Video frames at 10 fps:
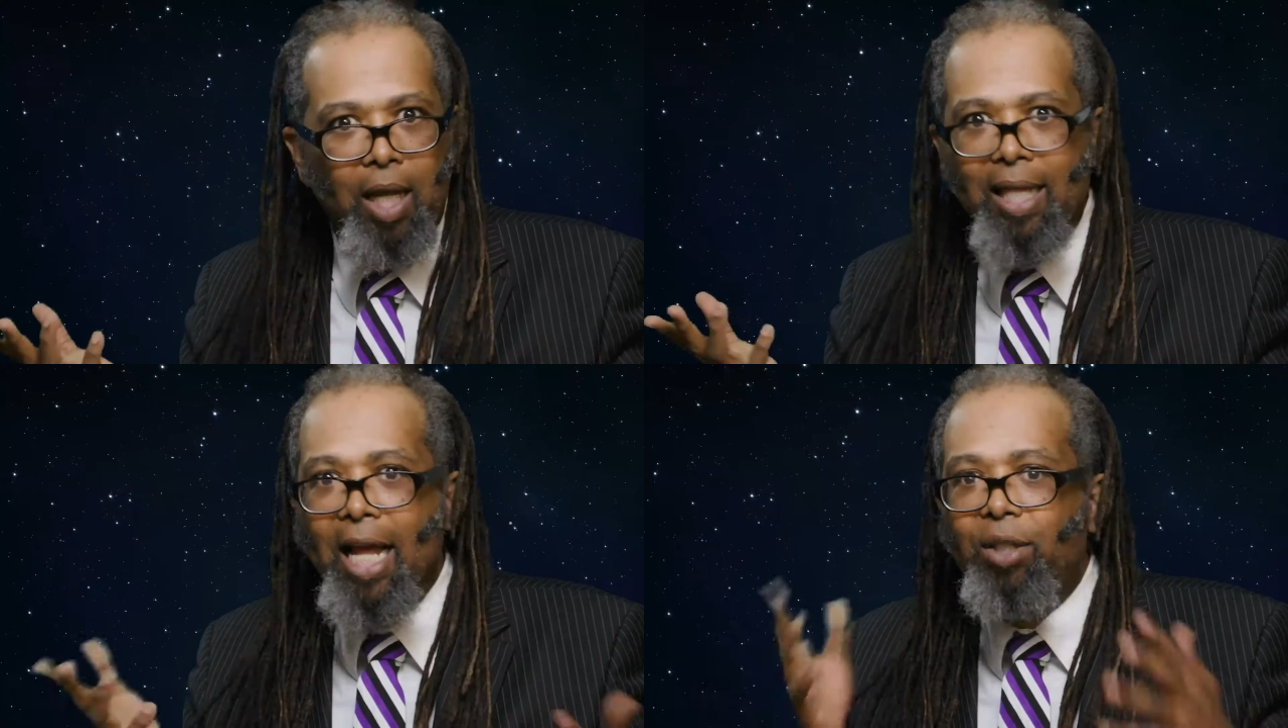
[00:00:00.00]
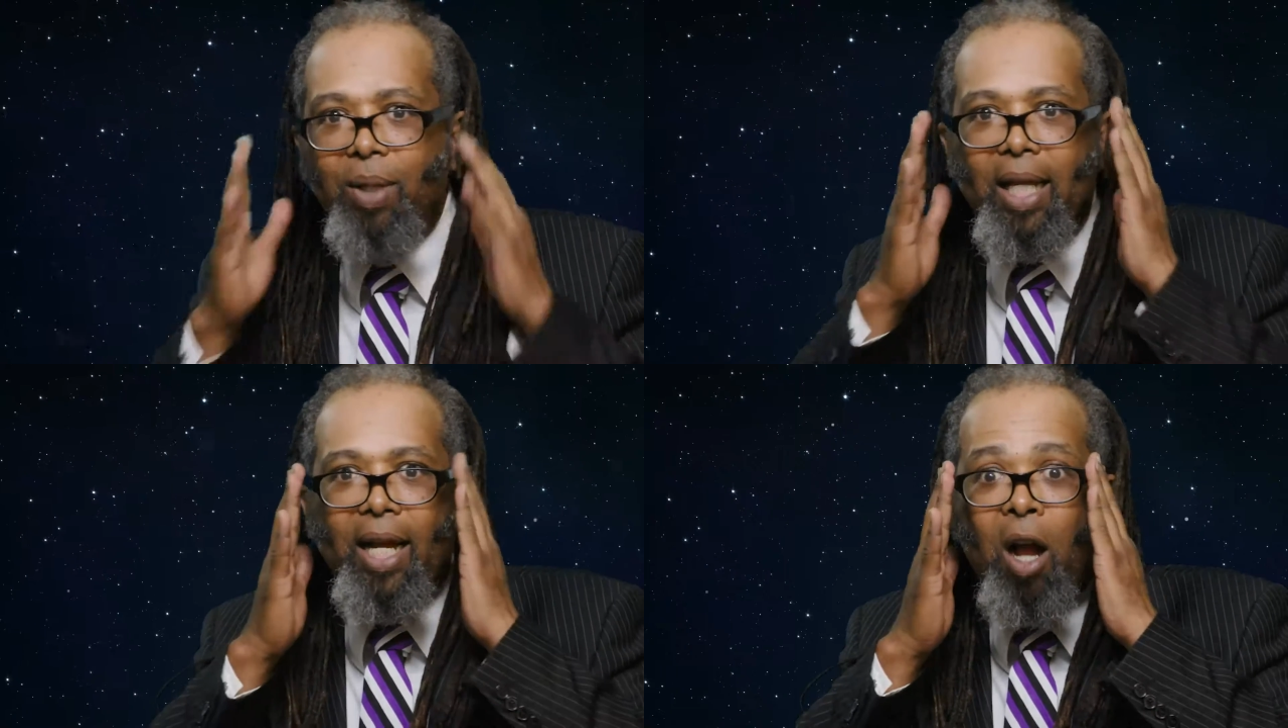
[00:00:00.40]
And that's
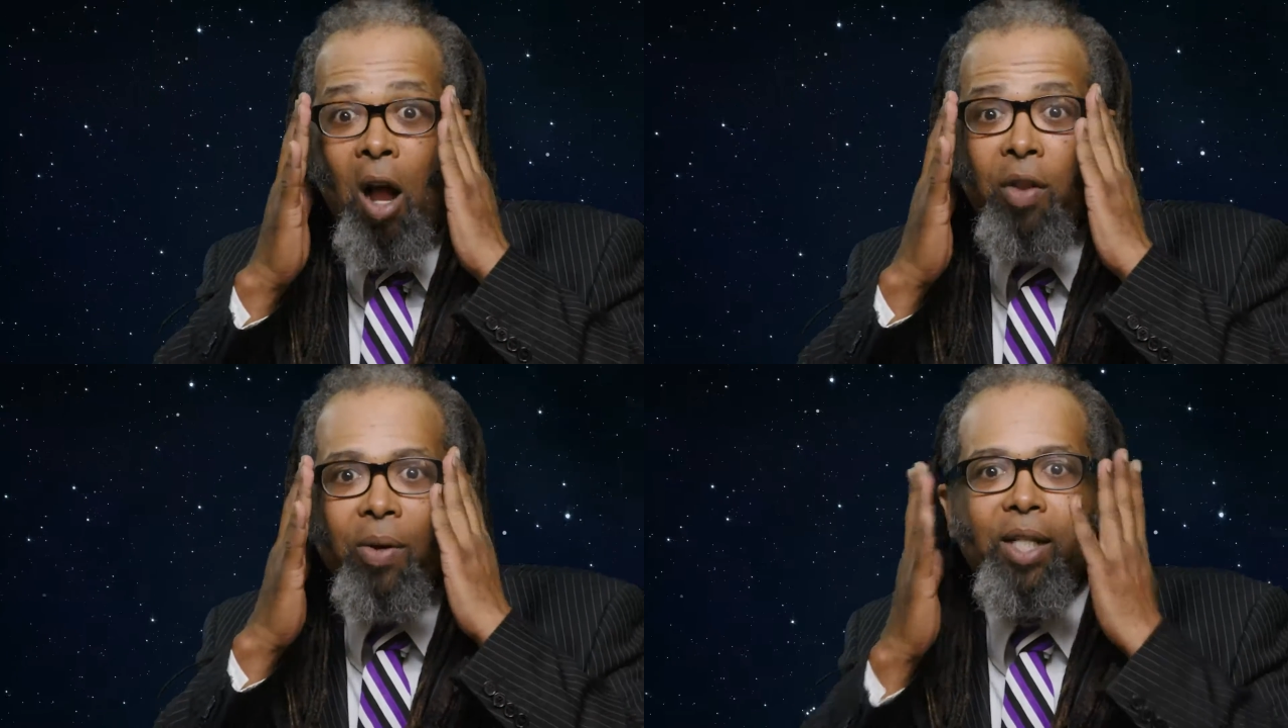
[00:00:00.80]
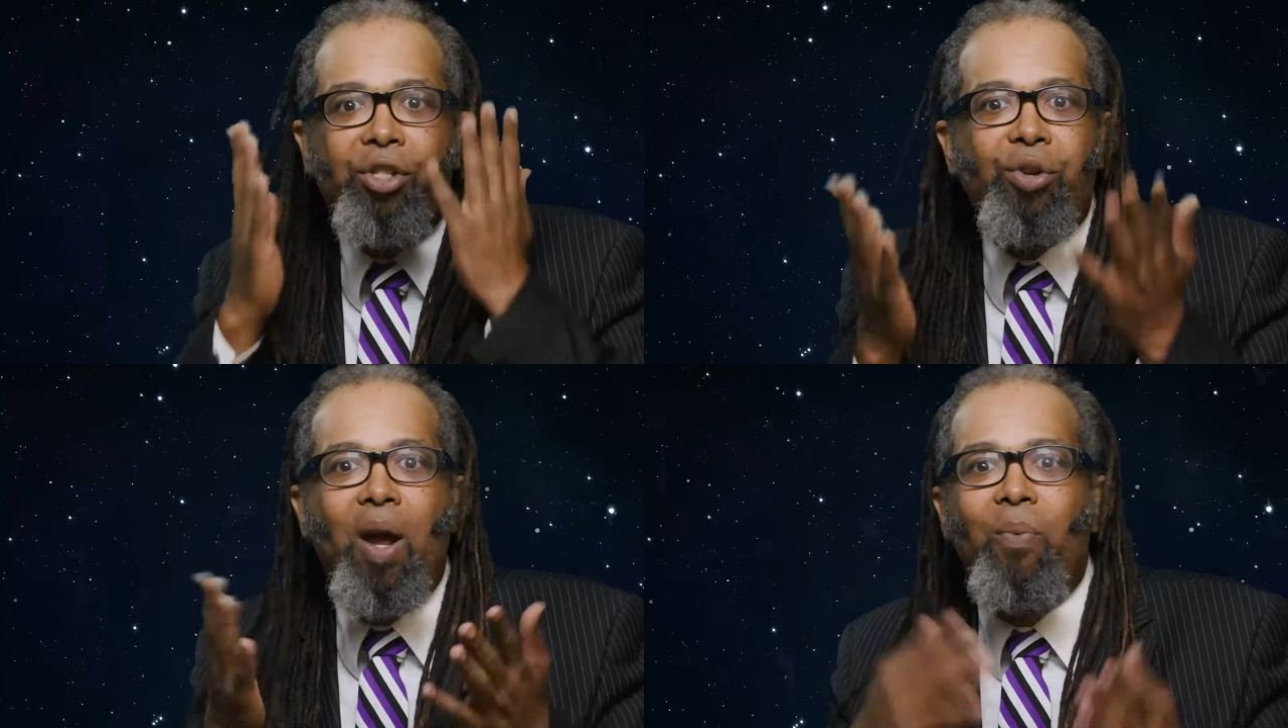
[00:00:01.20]
really all there is
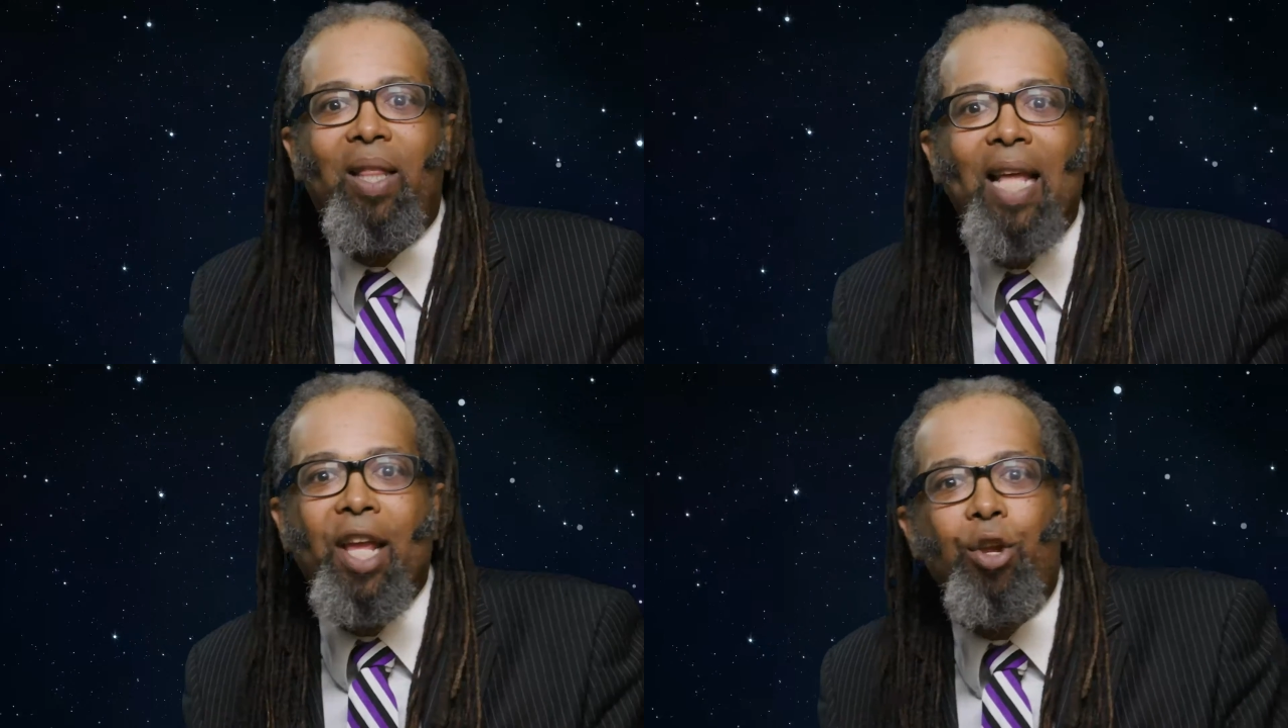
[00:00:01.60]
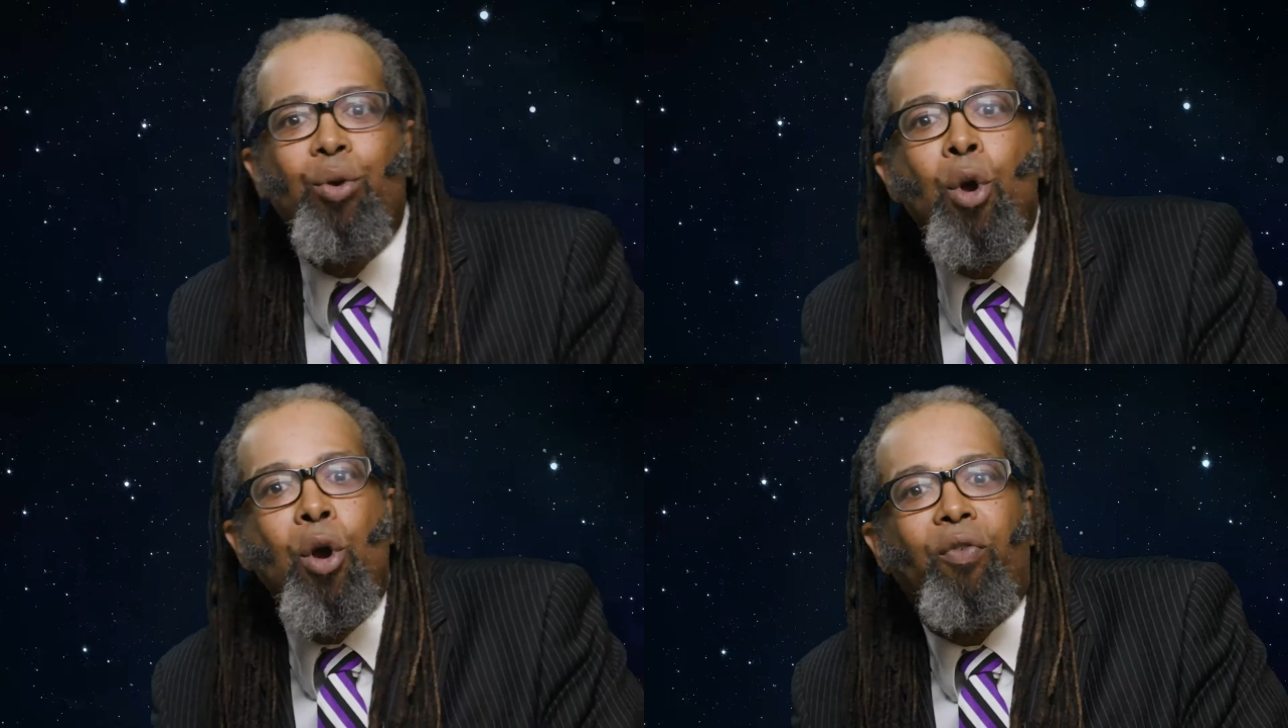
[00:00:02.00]
to it. We thank
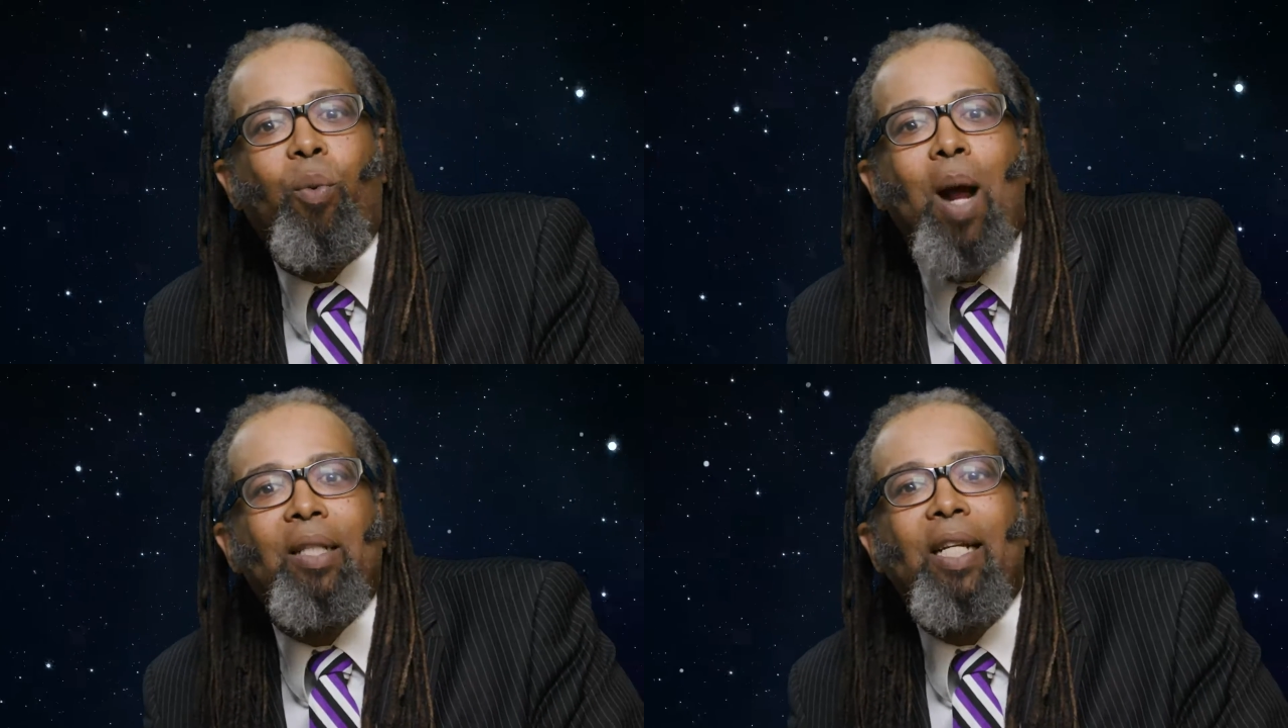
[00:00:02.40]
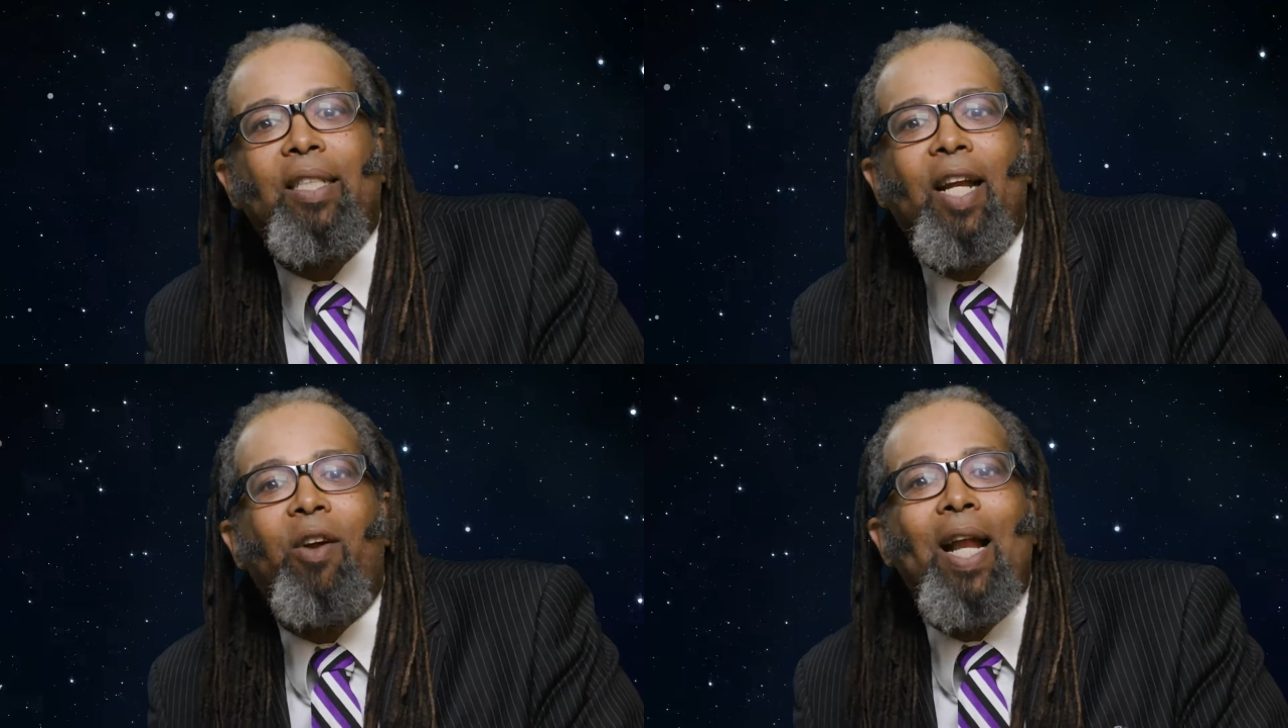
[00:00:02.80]
you for watching us
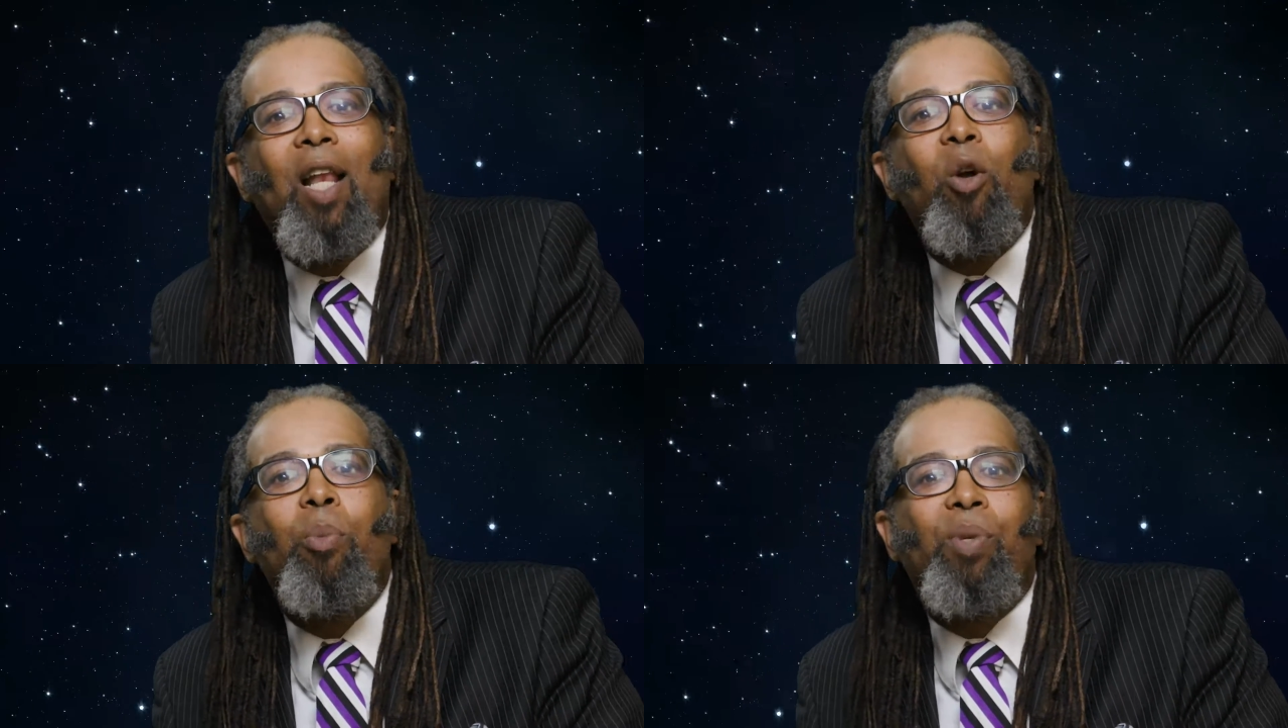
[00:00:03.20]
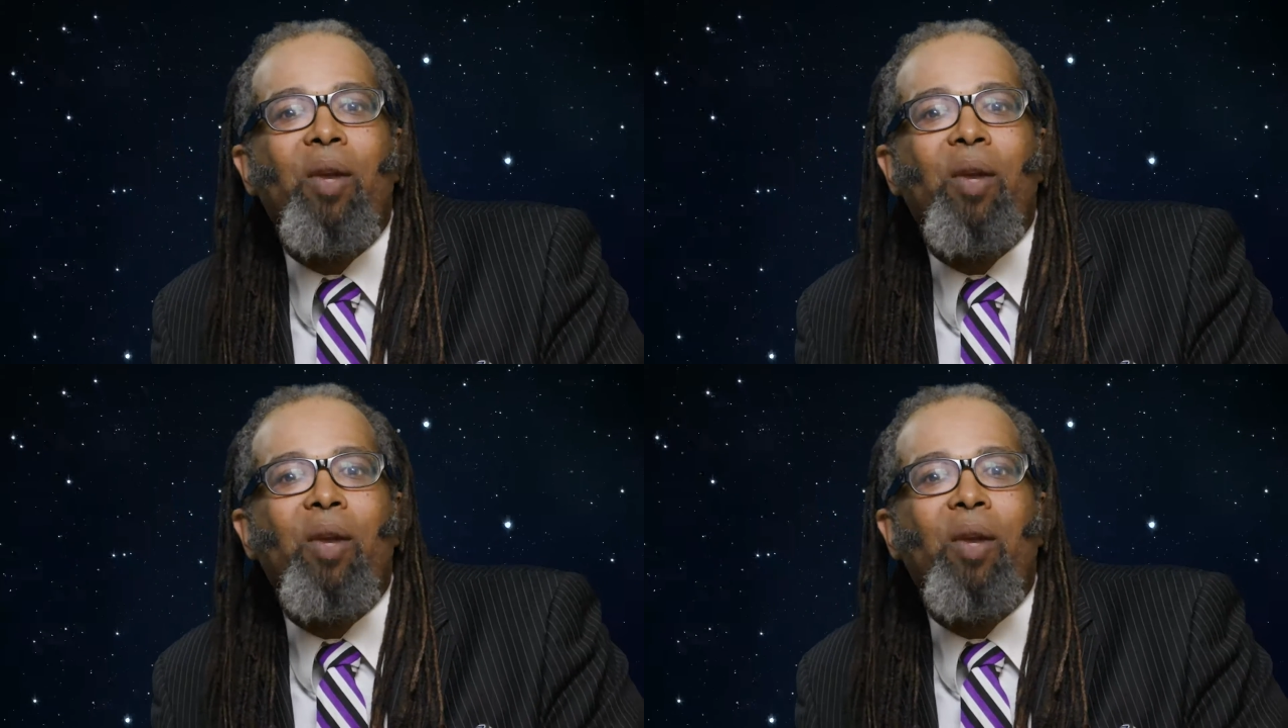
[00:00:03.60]
here on Hello MD.